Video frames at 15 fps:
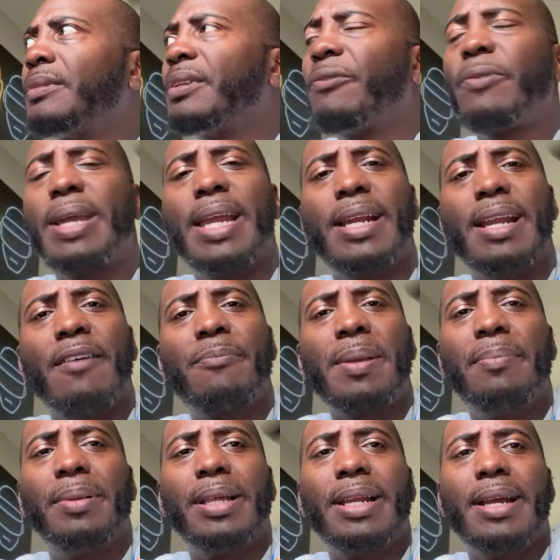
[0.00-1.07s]
If we get enough
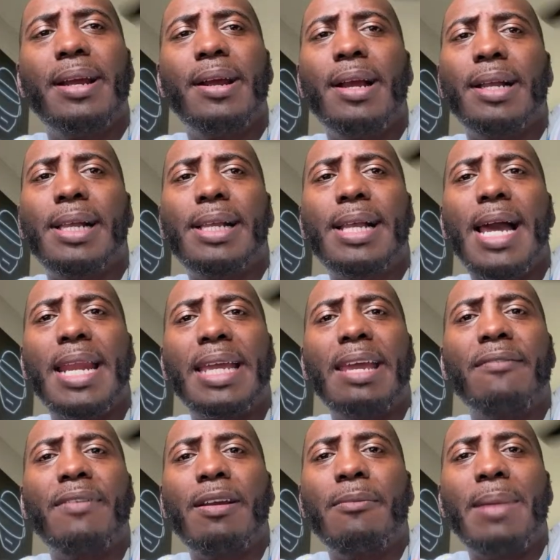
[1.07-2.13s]
people in here, I kind of
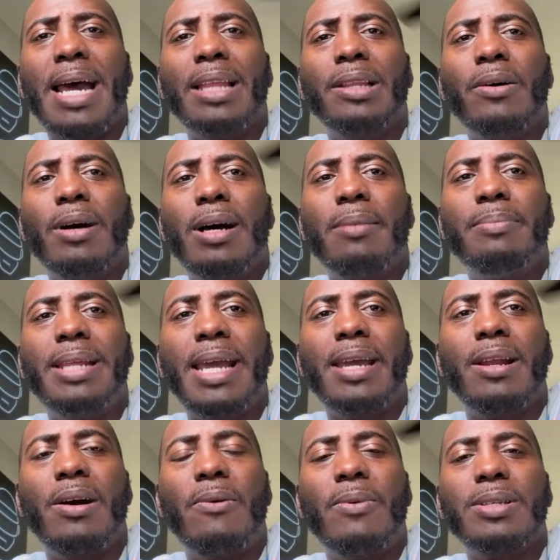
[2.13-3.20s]
give everybody a little
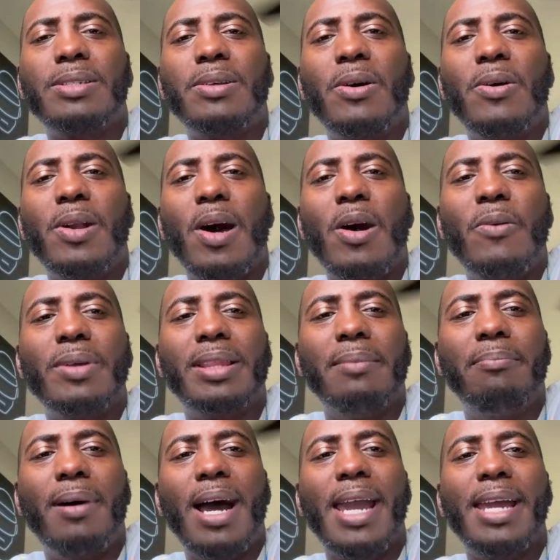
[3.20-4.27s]
update on what's going on with the
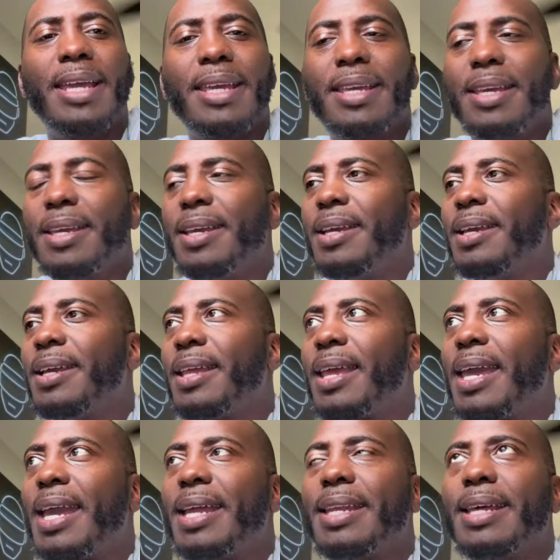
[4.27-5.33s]
bike
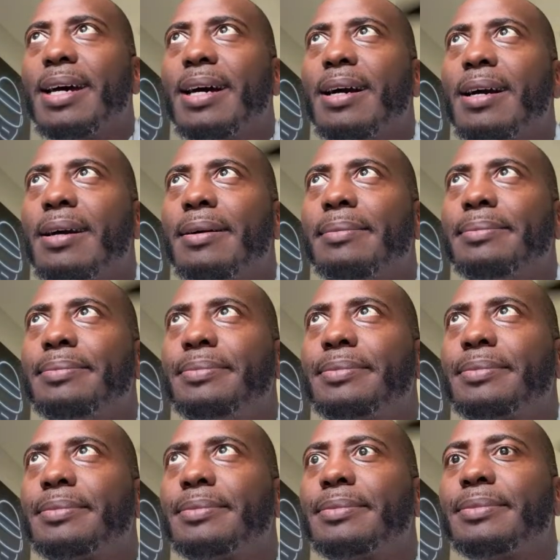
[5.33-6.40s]
and kind
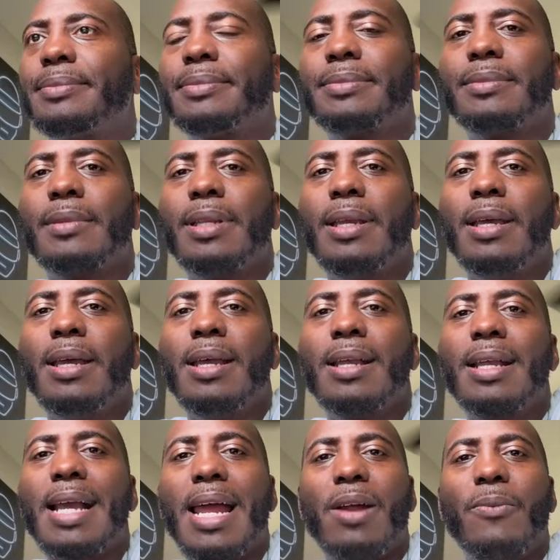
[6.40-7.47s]

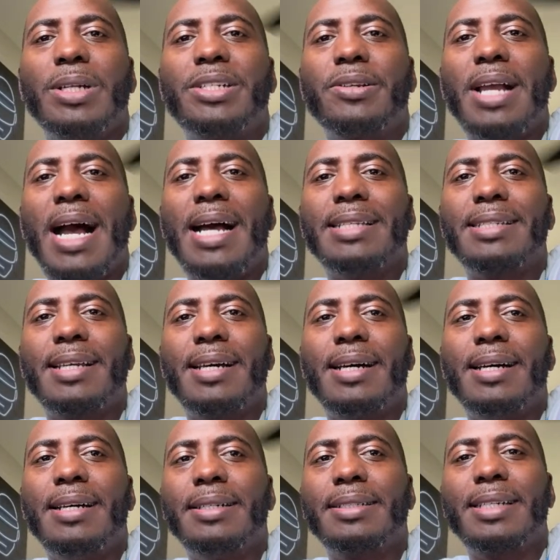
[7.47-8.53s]
of what you guys
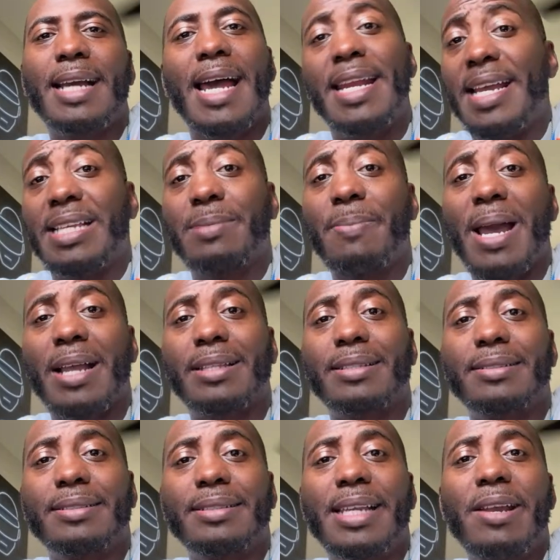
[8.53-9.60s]
kind of expect
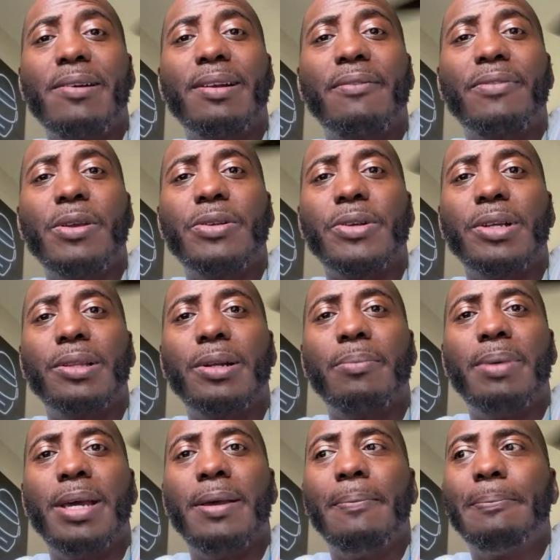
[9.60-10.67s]
here in the future a little
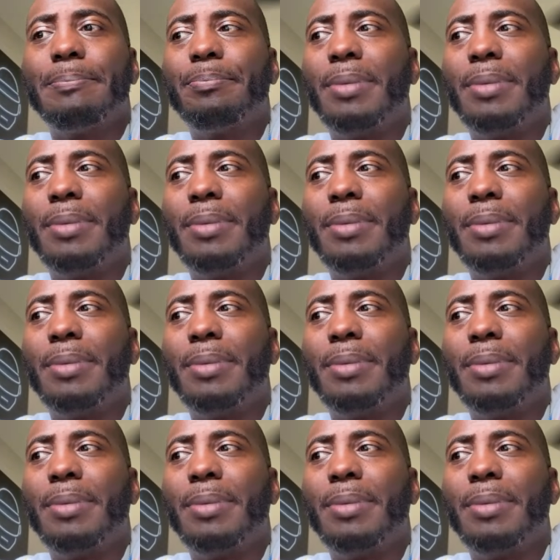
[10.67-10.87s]
bit.